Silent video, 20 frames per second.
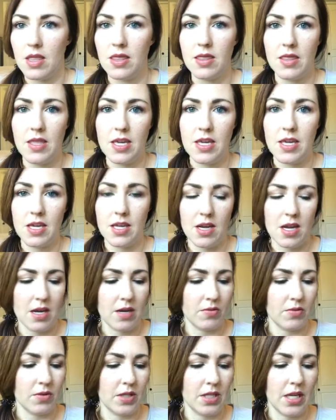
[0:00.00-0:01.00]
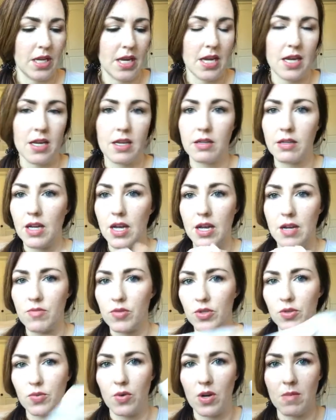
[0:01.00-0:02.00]
Then I will take
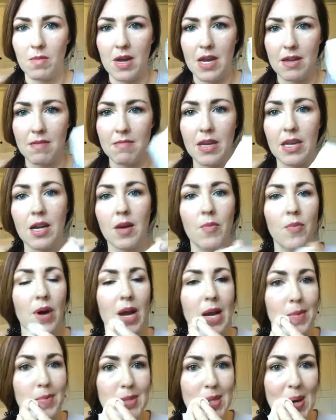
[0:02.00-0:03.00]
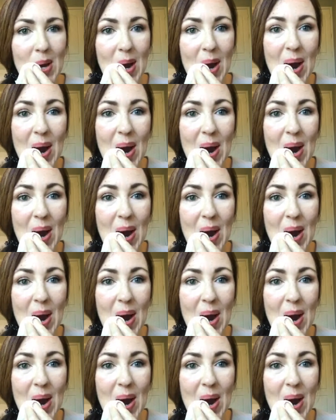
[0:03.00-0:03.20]
just one of my makeup wipes